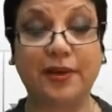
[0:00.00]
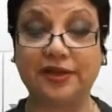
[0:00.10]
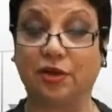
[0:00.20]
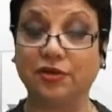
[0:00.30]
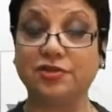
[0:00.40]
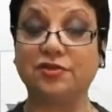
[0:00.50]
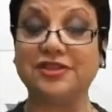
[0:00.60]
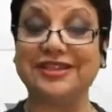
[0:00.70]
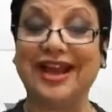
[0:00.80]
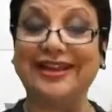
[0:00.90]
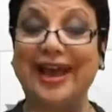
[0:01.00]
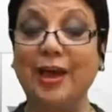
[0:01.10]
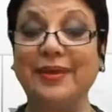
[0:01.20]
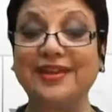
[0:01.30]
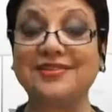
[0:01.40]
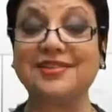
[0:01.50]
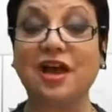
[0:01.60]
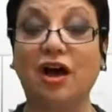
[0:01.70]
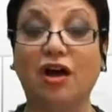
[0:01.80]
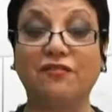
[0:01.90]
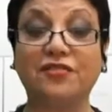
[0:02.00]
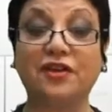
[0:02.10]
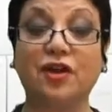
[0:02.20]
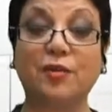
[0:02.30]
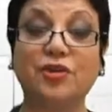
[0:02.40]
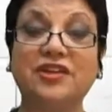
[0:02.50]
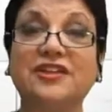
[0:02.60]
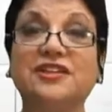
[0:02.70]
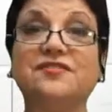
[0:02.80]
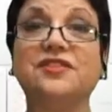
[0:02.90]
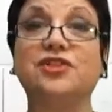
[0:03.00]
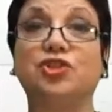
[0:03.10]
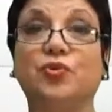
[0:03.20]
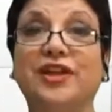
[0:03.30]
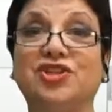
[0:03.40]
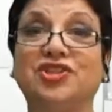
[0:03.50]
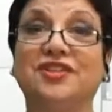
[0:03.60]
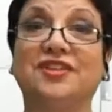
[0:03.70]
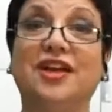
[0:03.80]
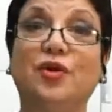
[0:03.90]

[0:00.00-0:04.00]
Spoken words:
but also the dynamics of the communicative situation.